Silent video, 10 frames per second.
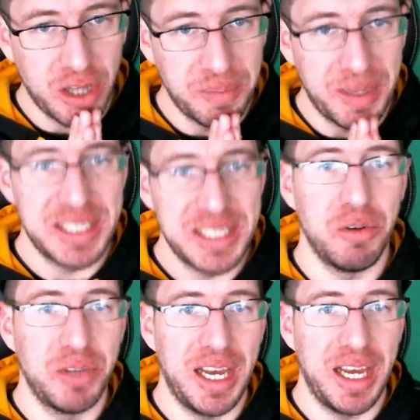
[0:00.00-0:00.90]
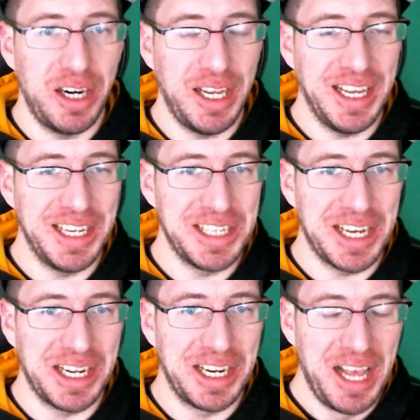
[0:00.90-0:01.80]
all the best out there. And
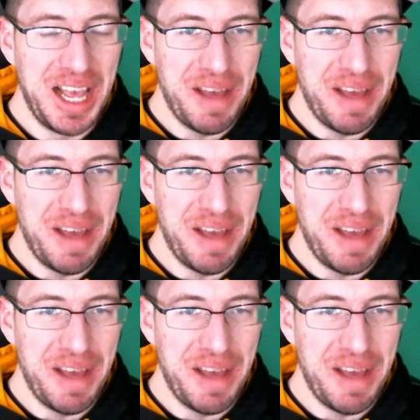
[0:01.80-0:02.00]
uh,